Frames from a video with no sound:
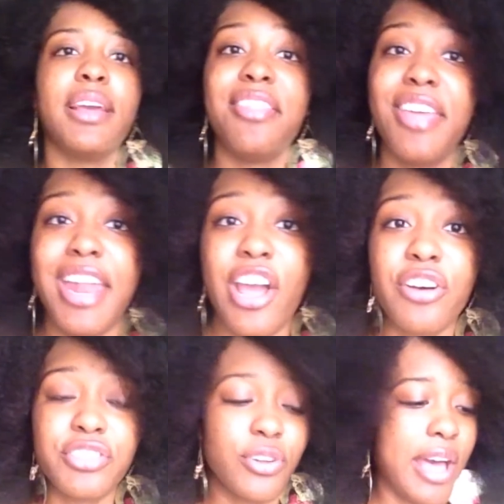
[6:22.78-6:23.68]
and then I
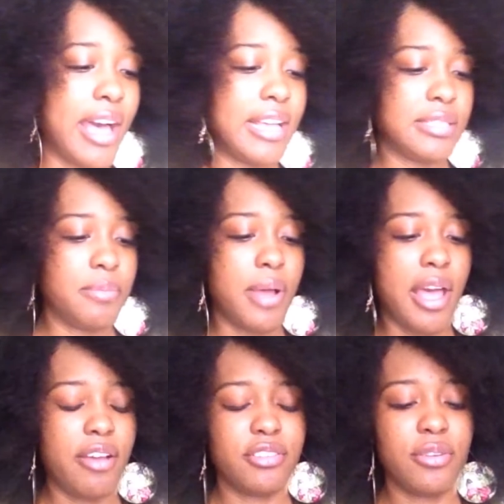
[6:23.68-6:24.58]
also has
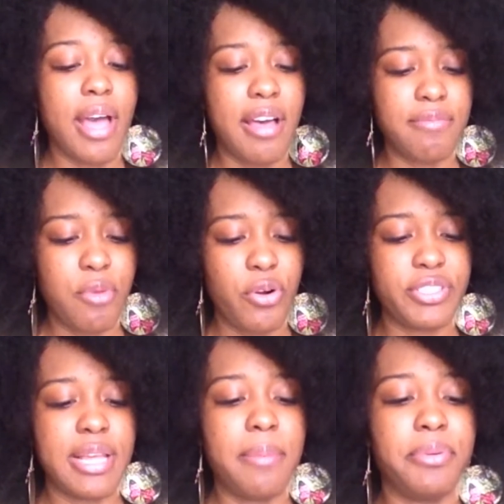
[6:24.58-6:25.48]
I also have more
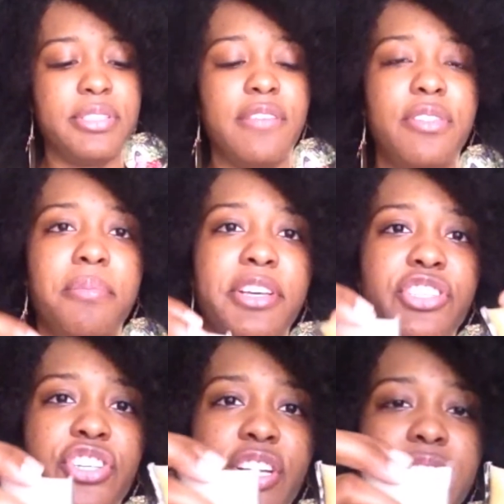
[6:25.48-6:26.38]
samples of the
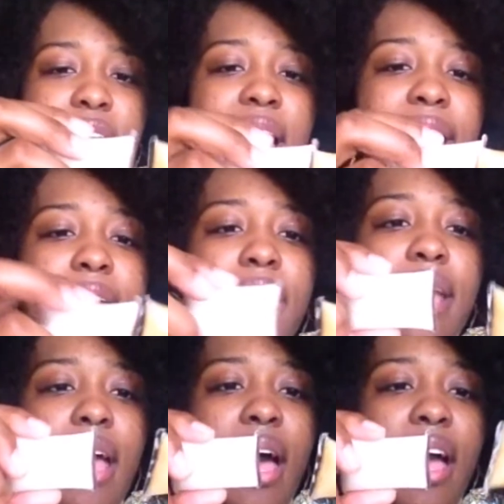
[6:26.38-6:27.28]
Mixed Chicks line.
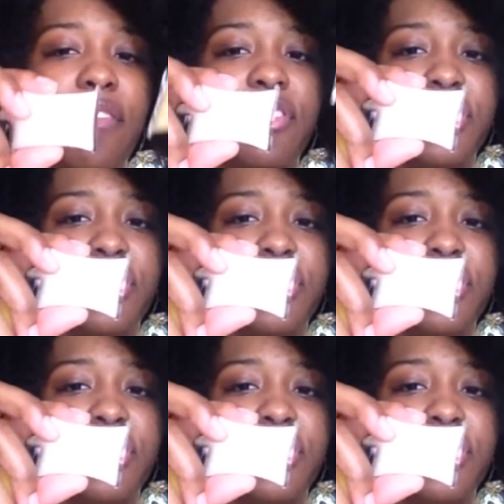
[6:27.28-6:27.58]
I have the